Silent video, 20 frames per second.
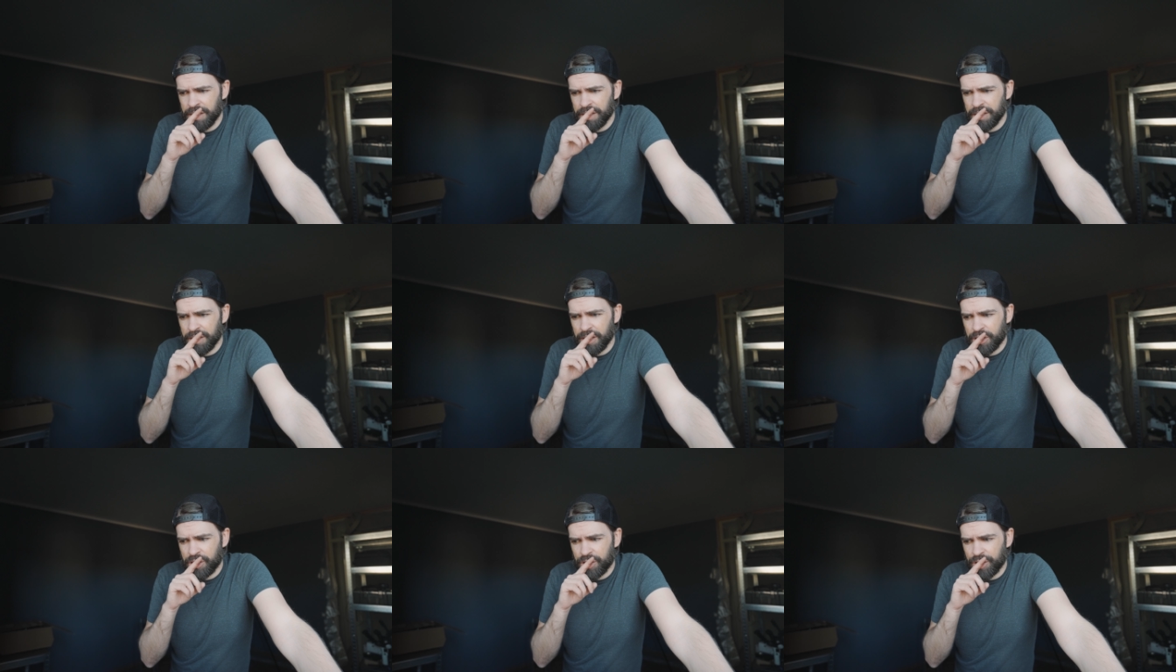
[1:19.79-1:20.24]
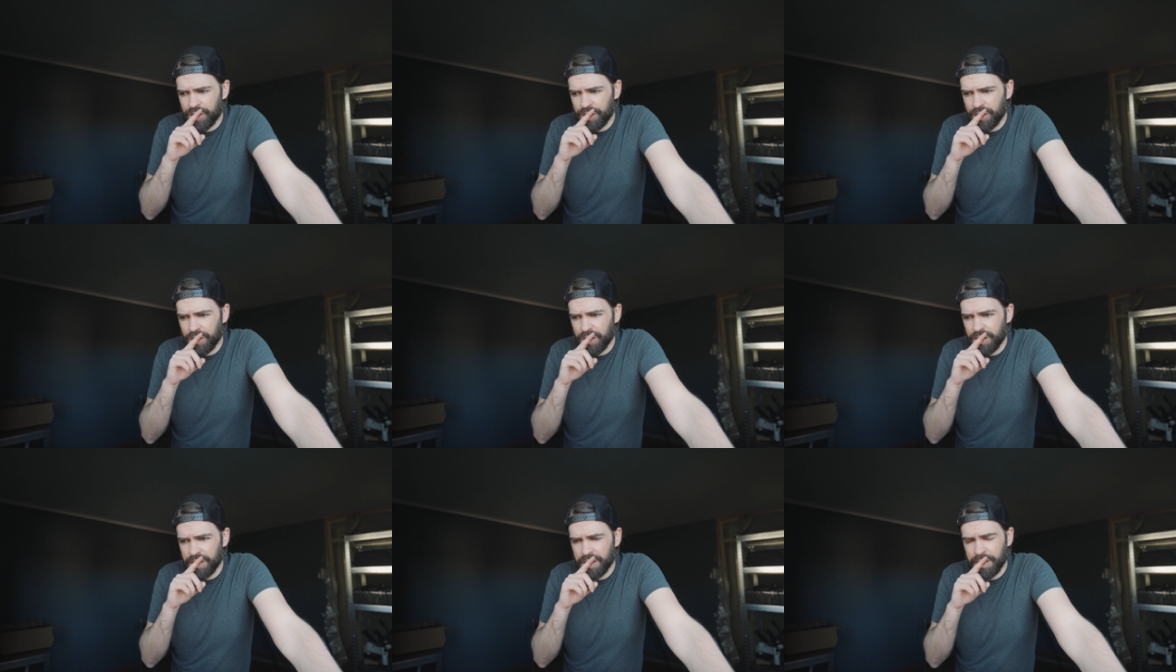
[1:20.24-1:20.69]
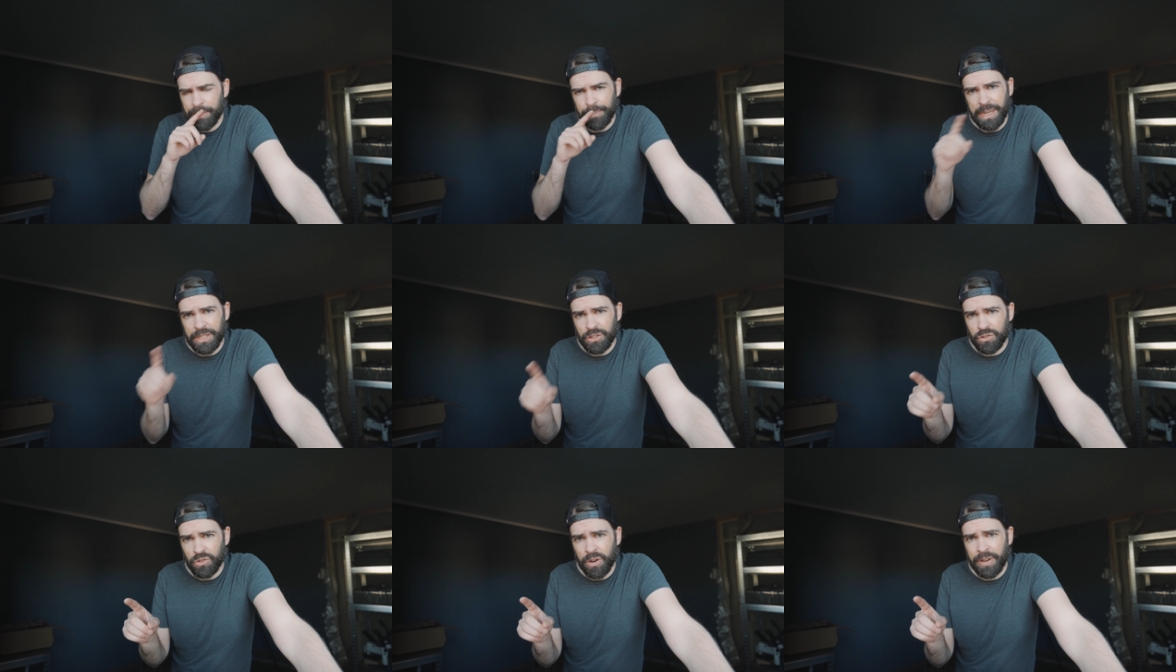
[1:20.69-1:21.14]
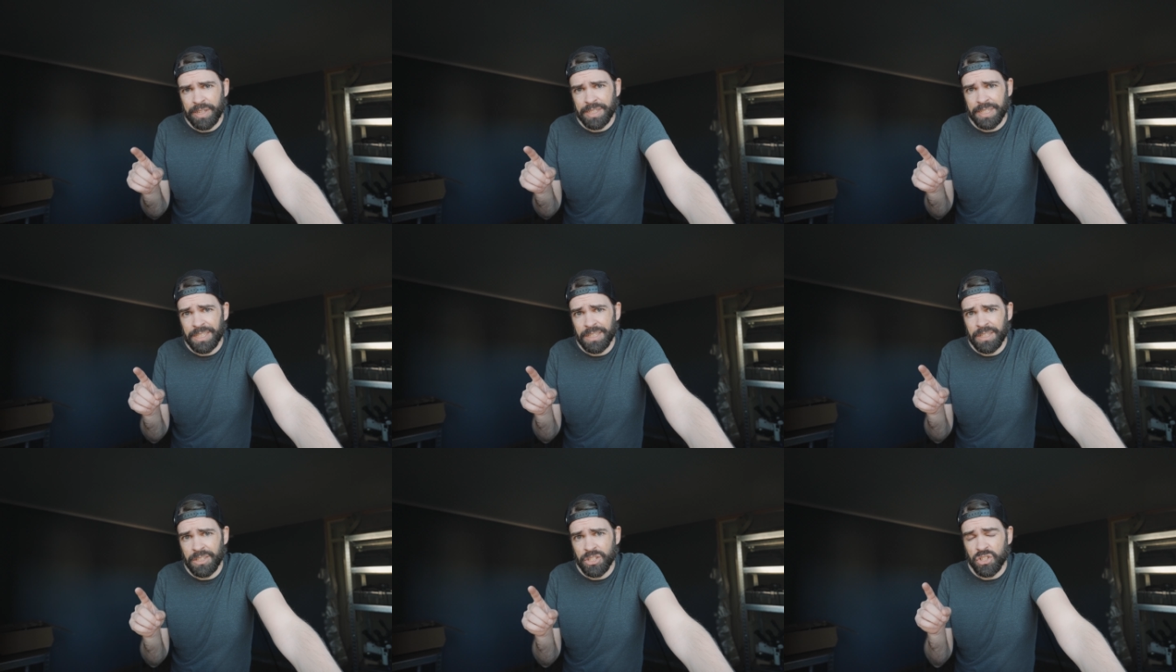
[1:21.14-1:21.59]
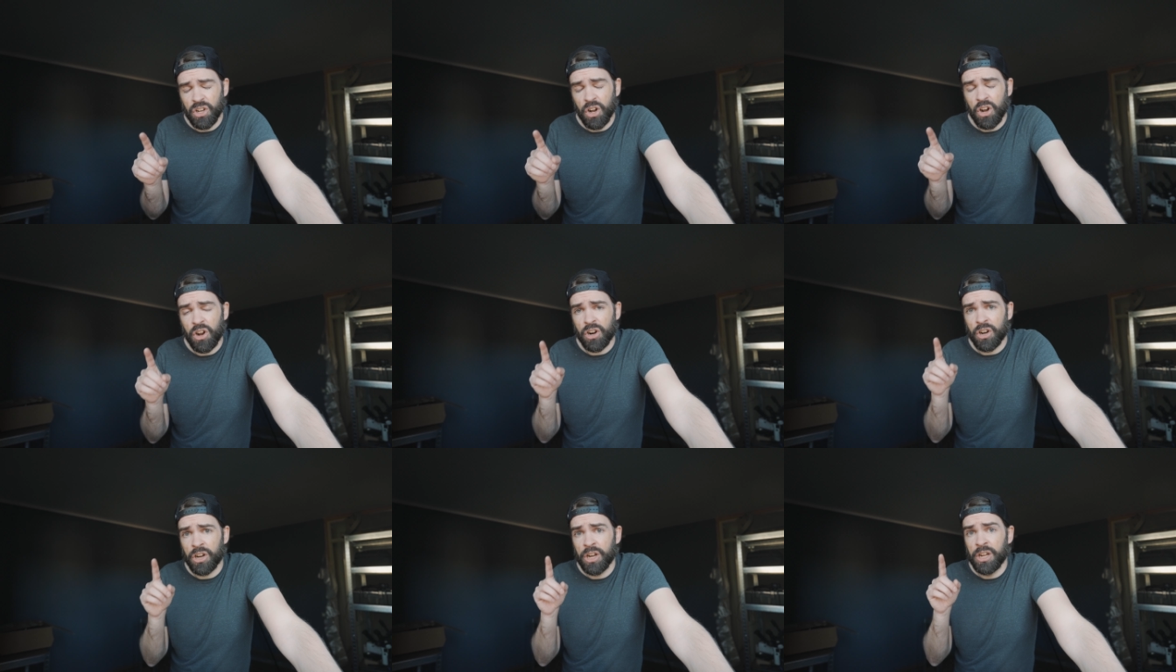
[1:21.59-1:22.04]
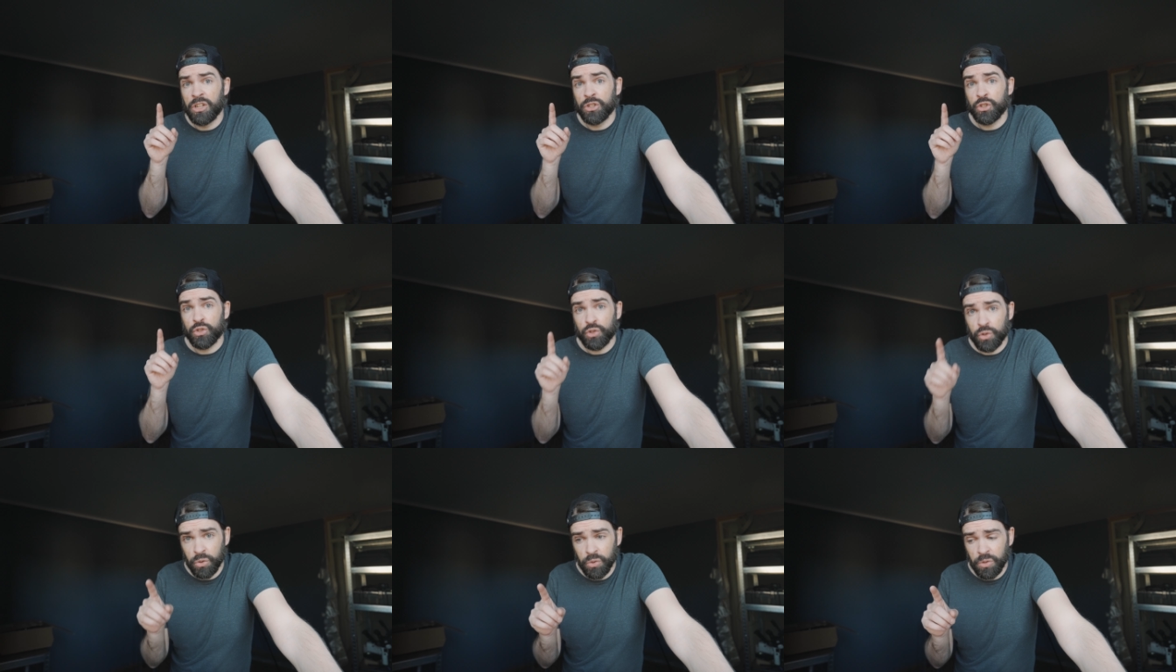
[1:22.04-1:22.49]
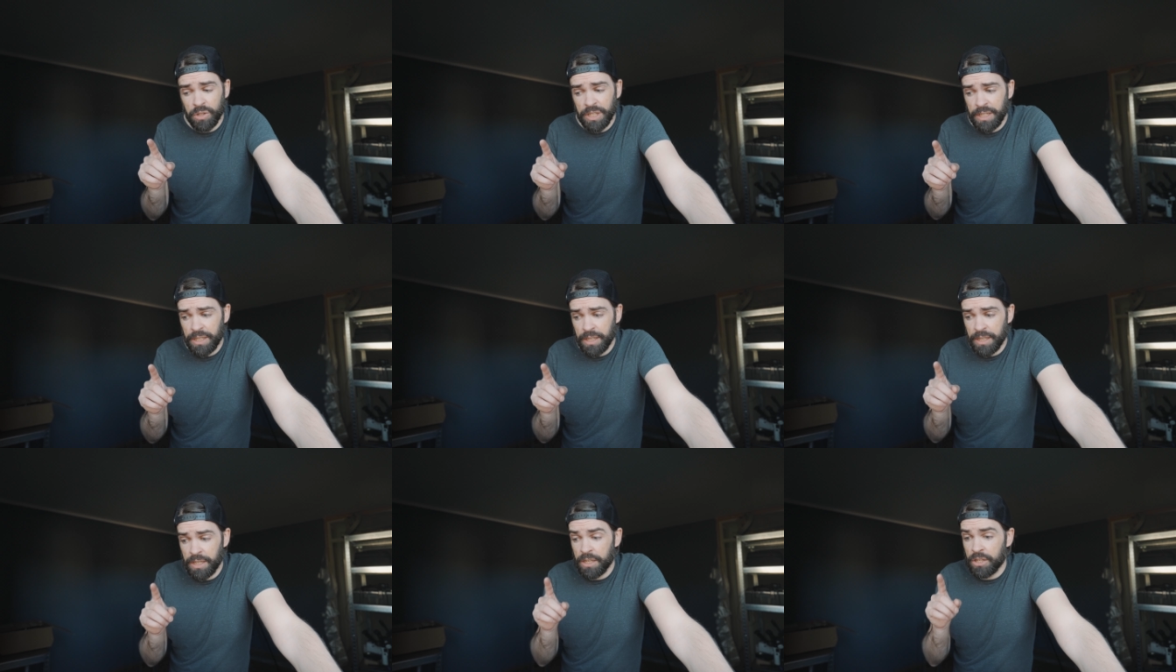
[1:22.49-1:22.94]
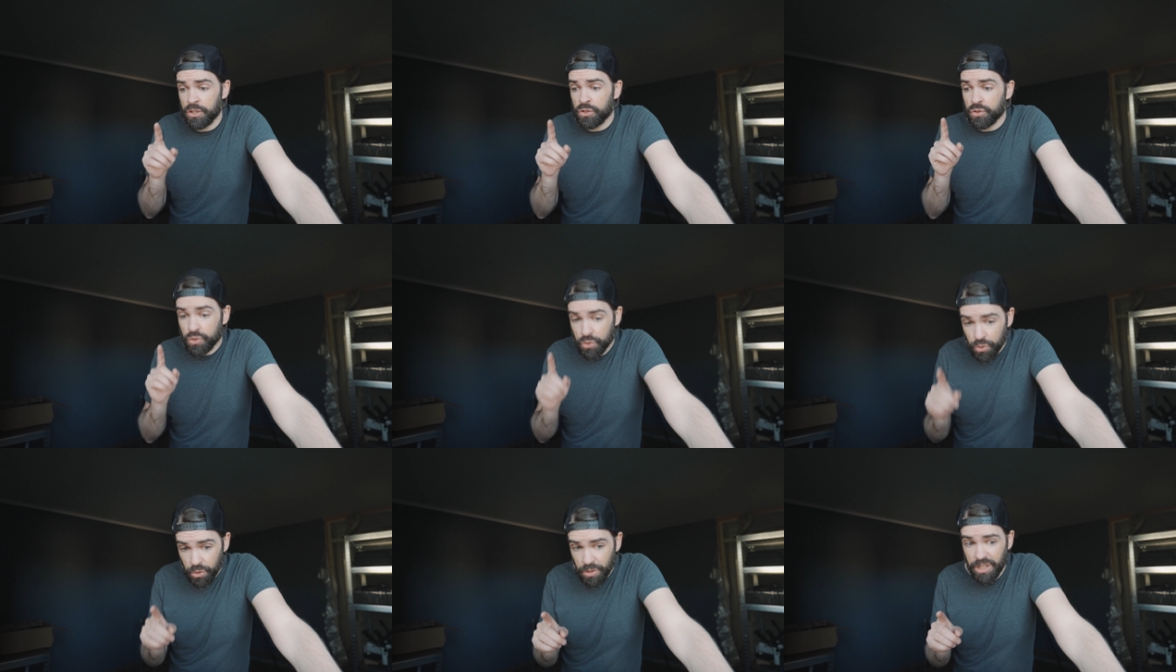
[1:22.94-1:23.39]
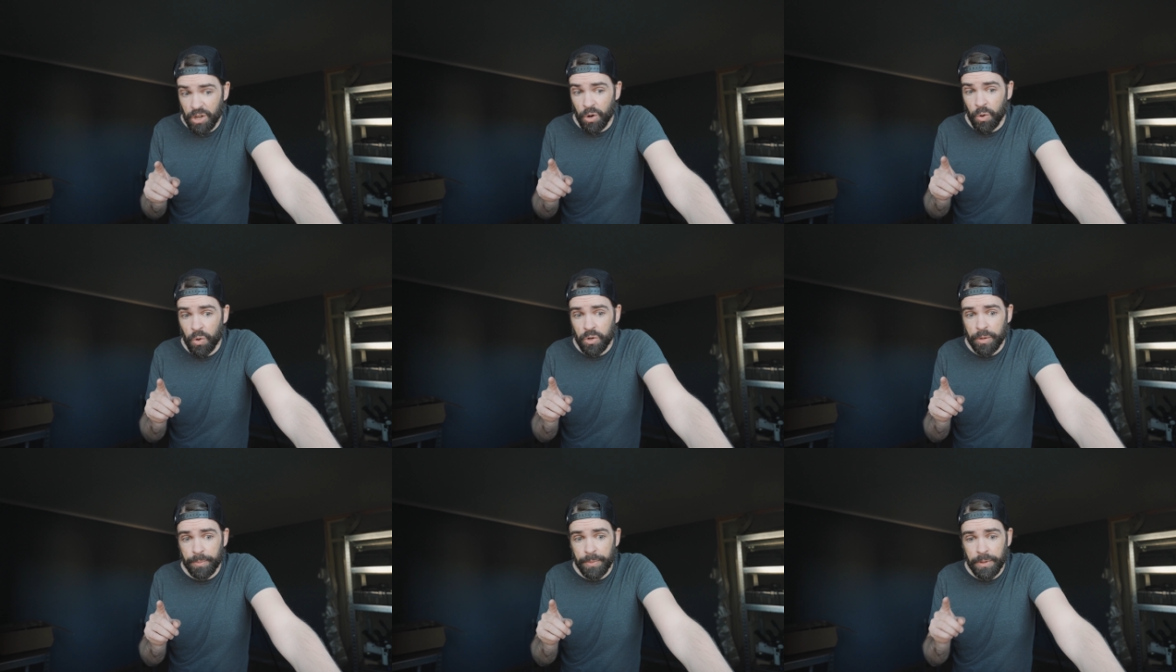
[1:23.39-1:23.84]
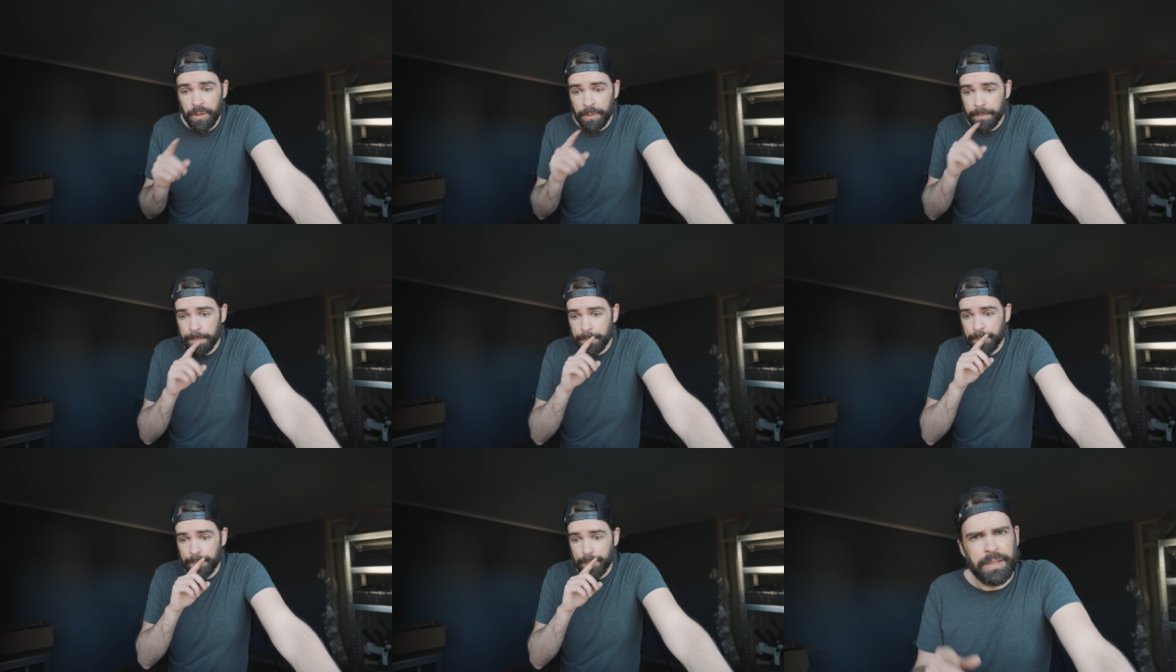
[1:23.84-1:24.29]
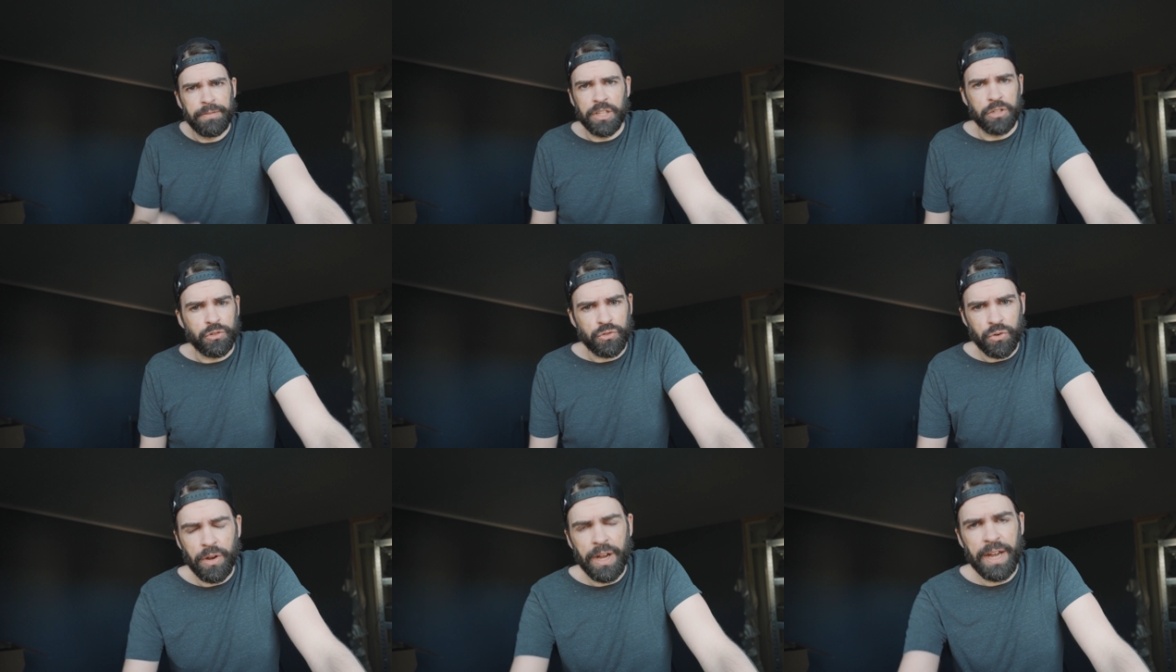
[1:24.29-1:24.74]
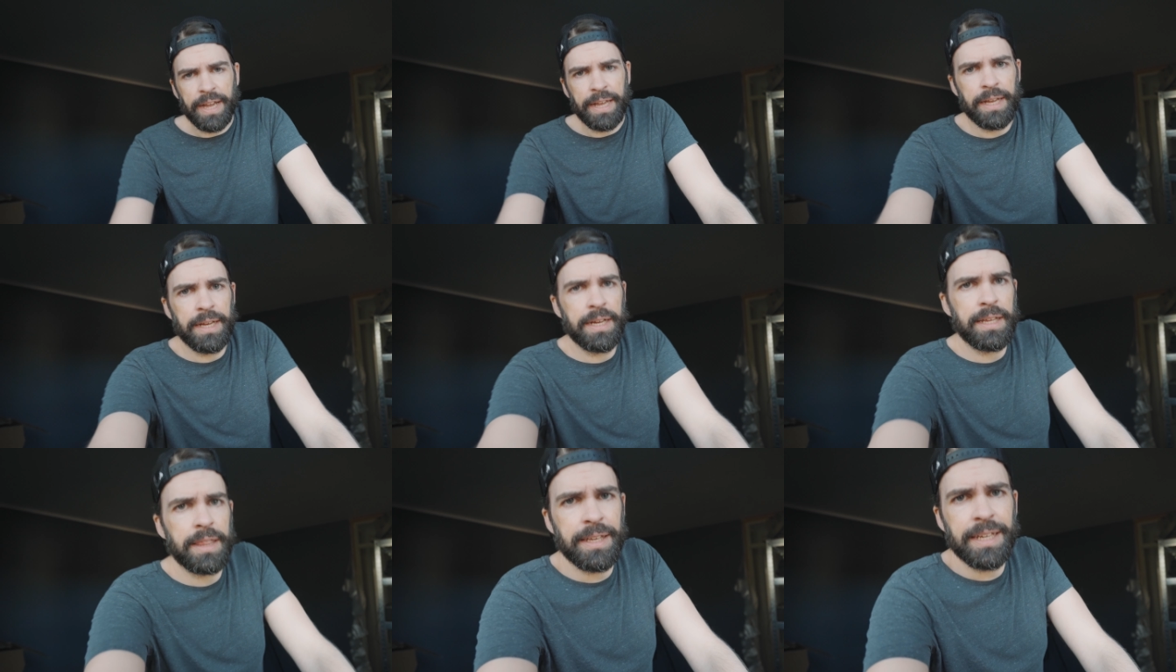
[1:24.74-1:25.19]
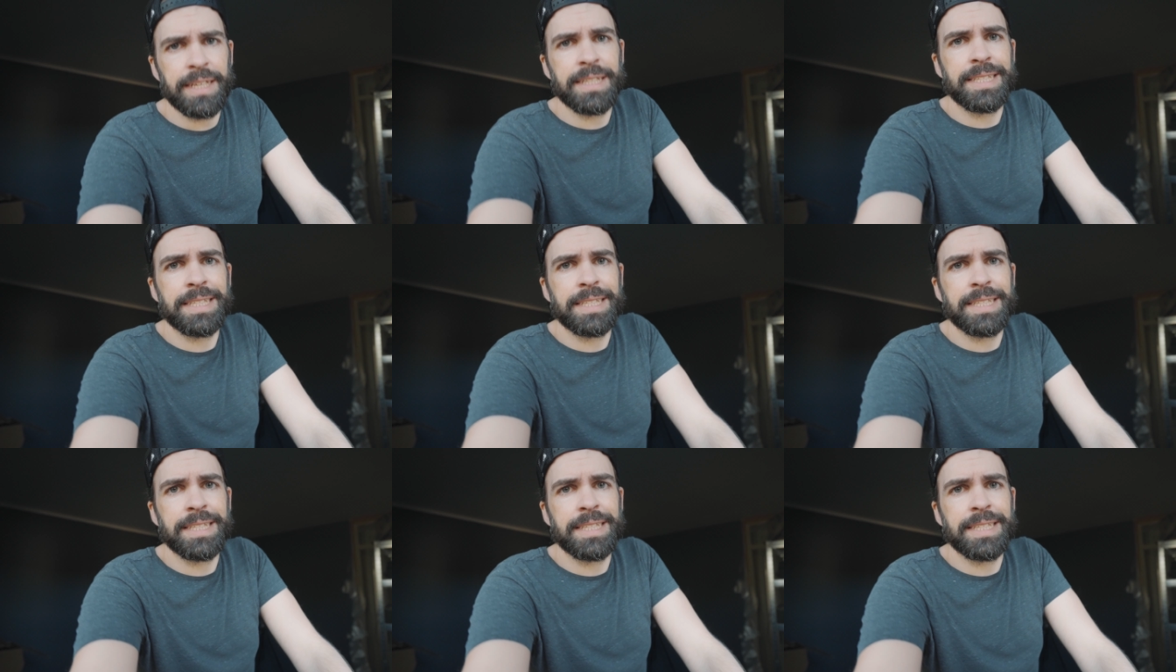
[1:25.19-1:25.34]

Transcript: Not sure. My drawing skills are truly horrible. I'll give it a try. I think